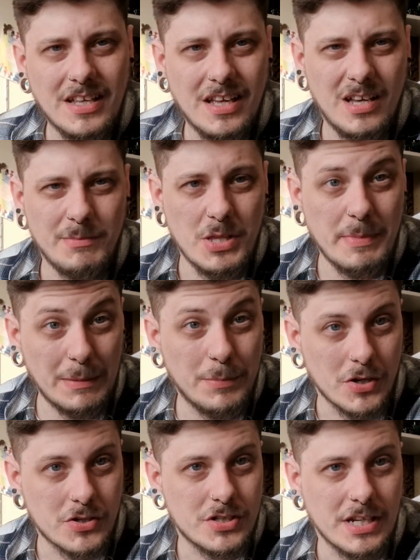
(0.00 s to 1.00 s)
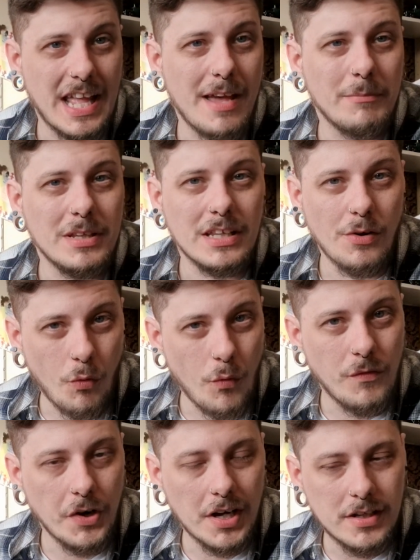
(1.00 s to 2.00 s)
the big push to get me
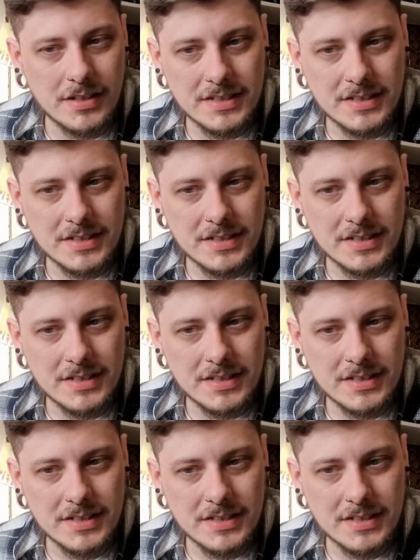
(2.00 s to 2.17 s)
over